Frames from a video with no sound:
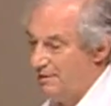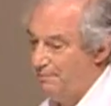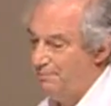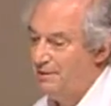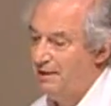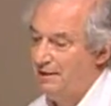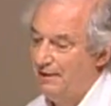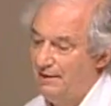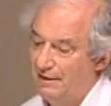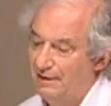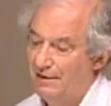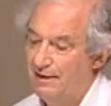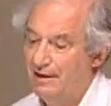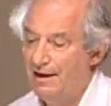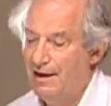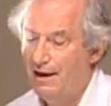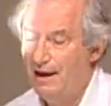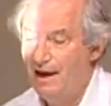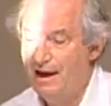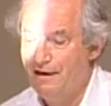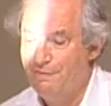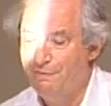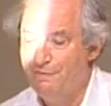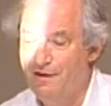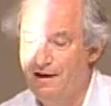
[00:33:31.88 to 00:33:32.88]
opinion.
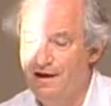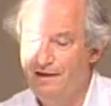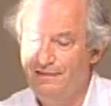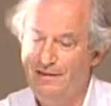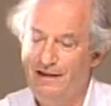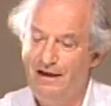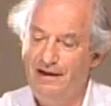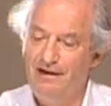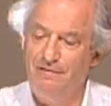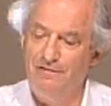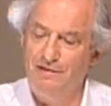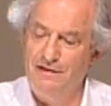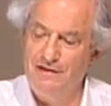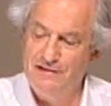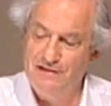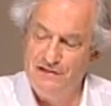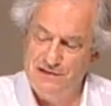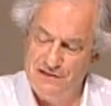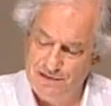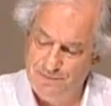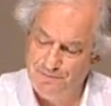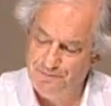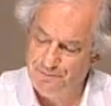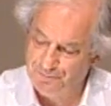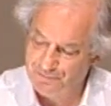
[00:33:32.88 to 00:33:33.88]
I find that
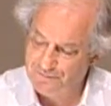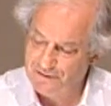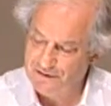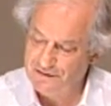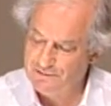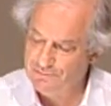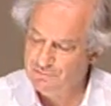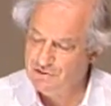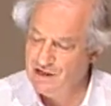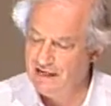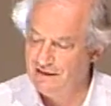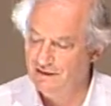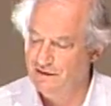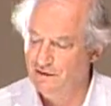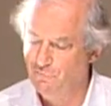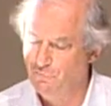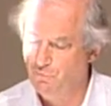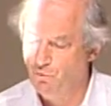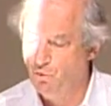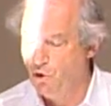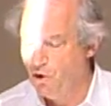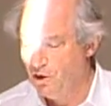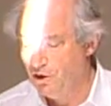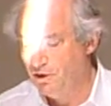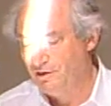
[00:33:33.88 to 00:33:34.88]
this subjective
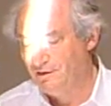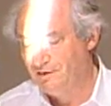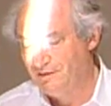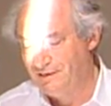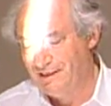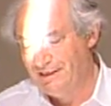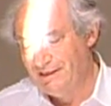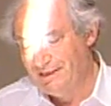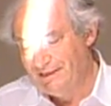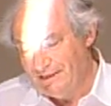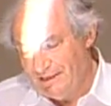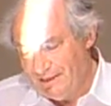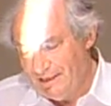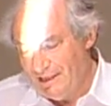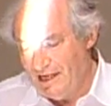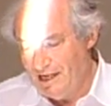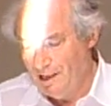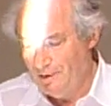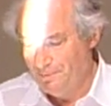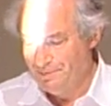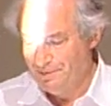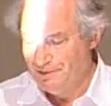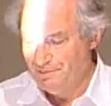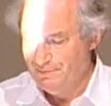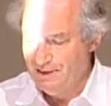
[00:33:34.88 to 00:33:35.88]
world
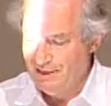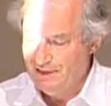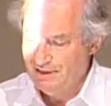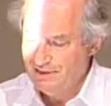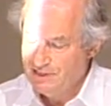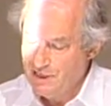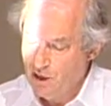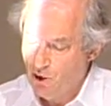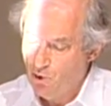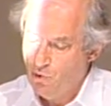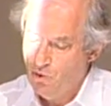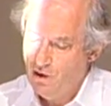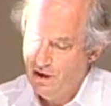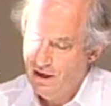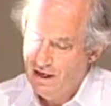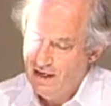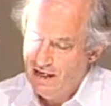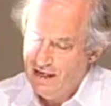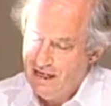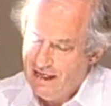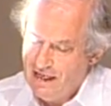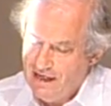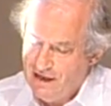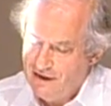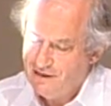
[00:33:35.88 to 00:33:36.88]
helps me. So
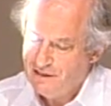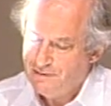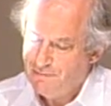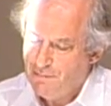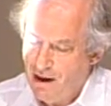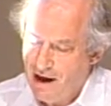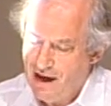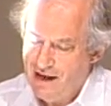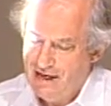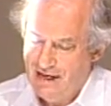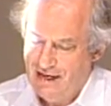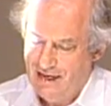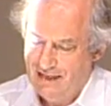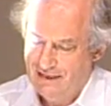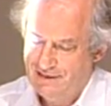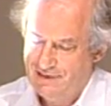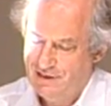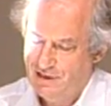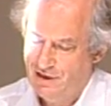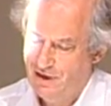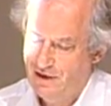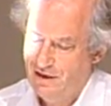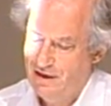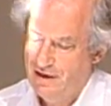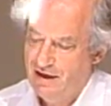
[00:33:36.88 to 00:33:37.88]
here's my
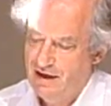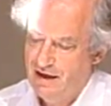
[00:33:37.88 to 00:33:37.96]
answer